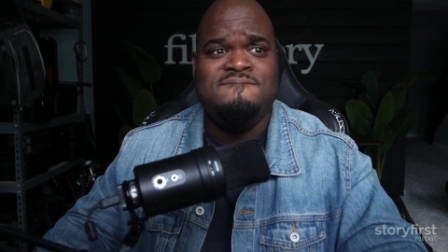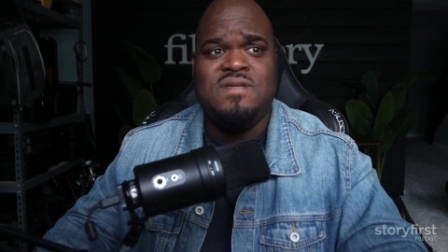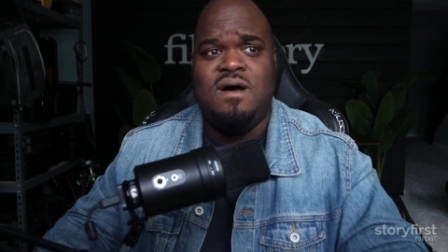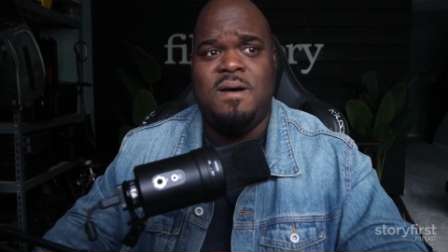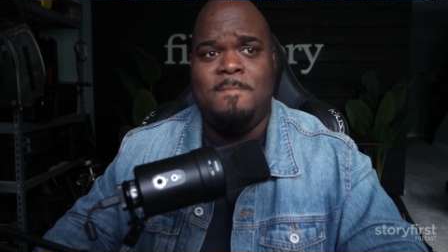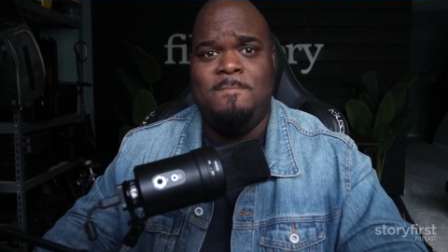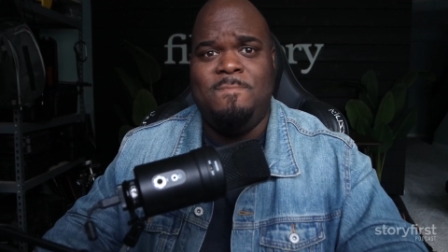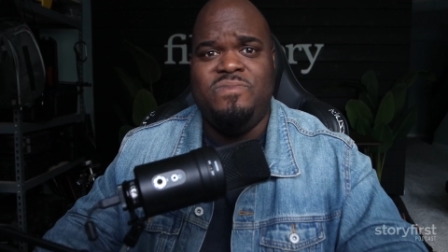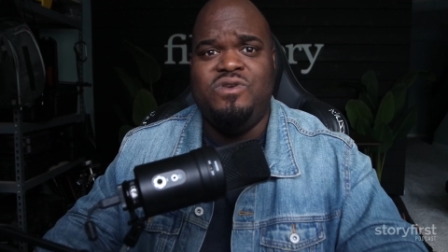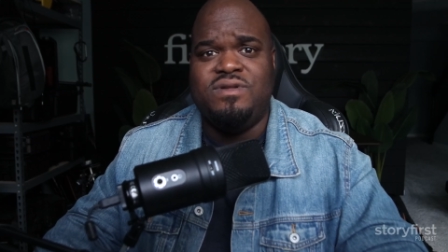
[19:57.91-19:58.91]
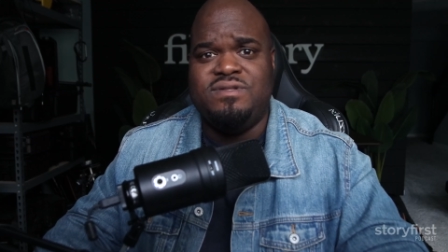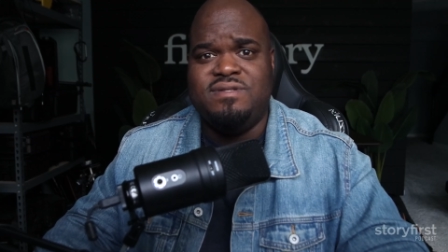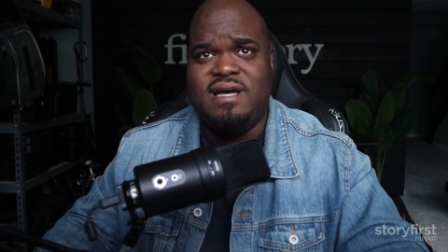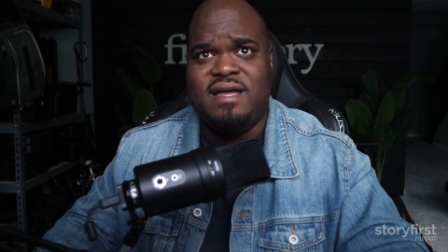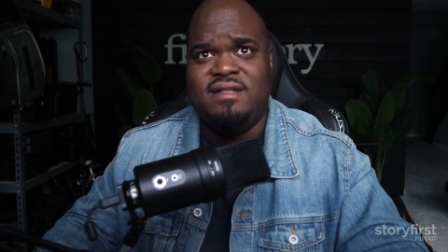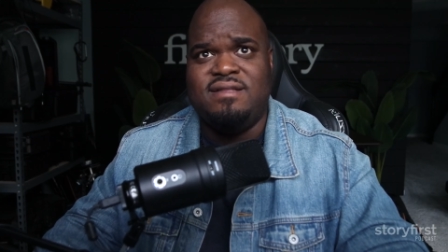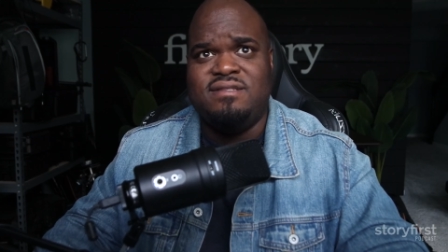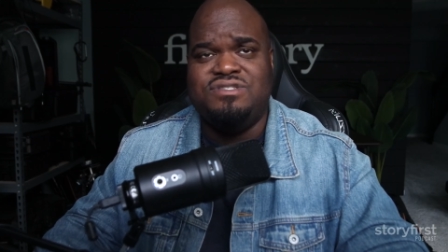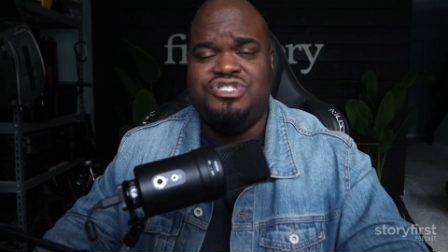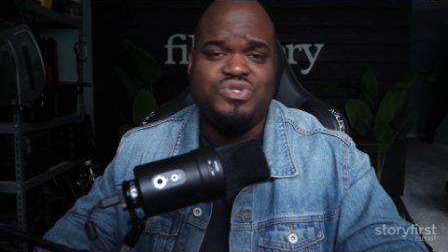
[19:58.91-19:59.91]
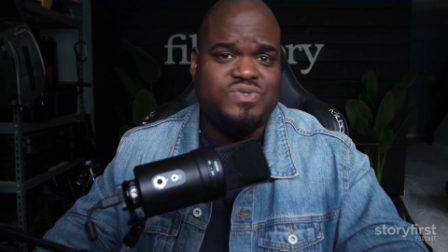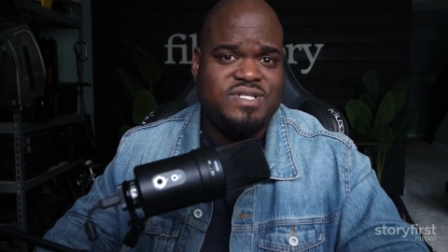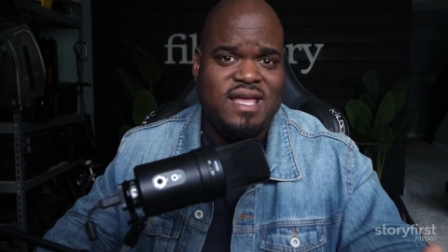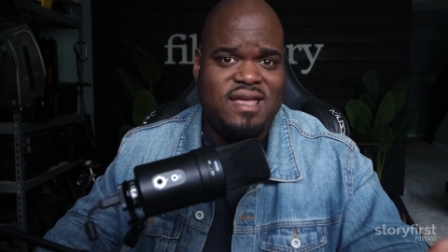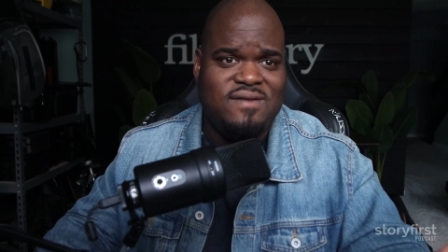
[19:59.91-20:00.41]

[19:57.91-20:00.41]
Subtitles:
I can join a